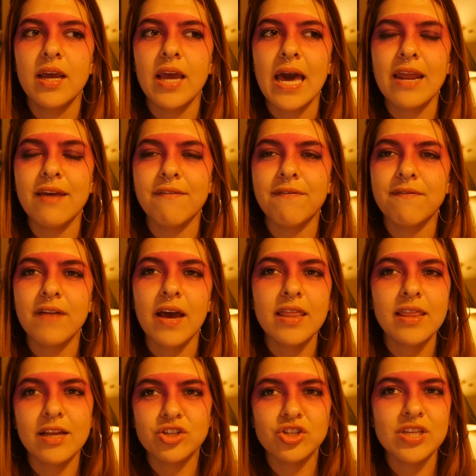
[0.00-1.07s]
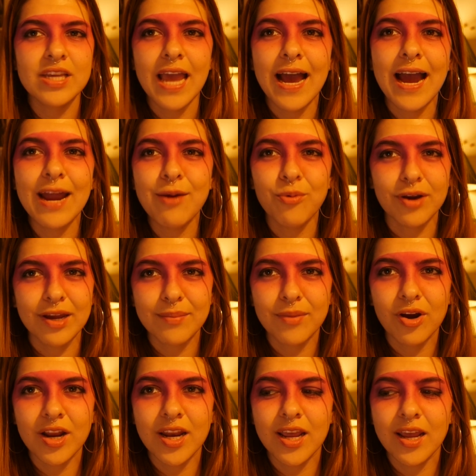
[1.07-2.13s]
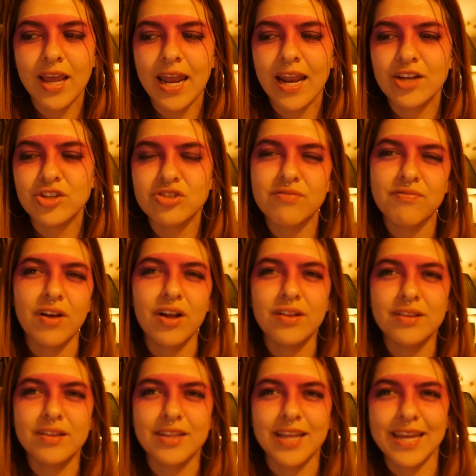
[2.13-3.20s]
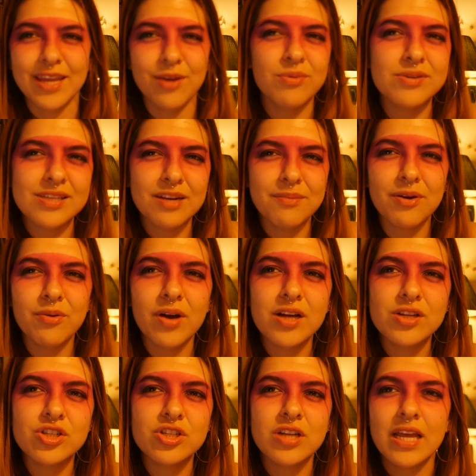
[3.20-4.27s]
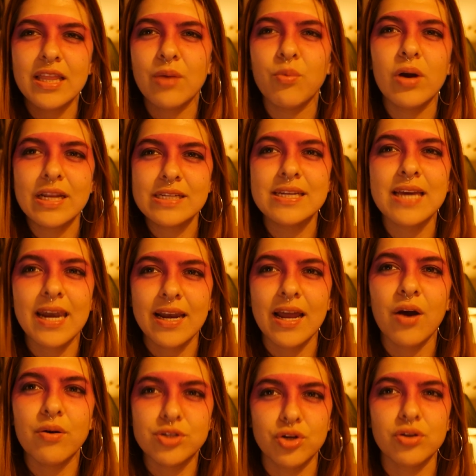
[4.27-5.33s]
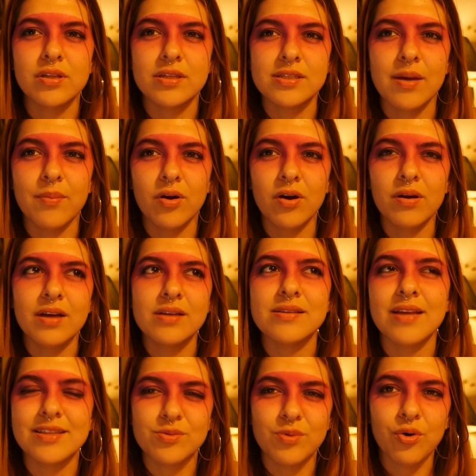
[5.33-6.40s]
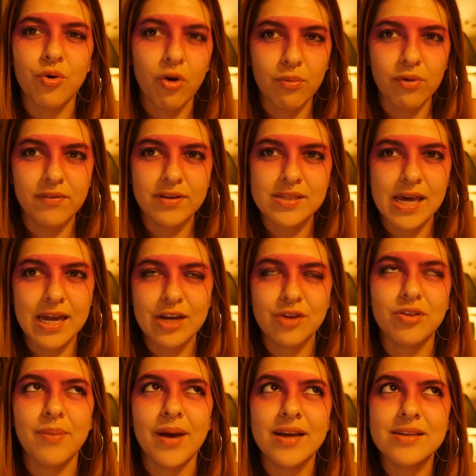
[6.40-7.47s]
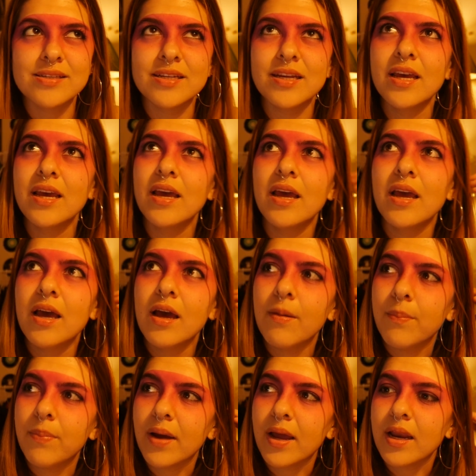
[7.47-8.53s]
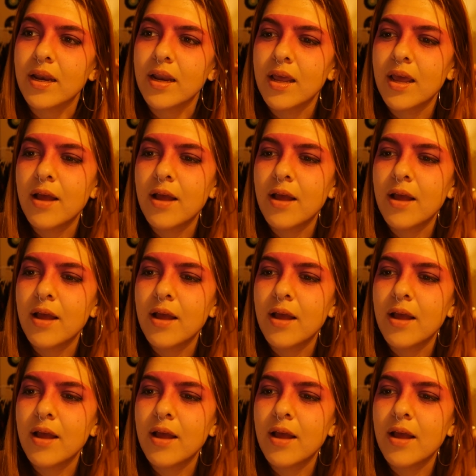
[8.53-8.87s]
and I work in marketing, and I just felt like it was a little bit rushed and they wanted to get it out during the summer because that's when horror movies kind of do the best. But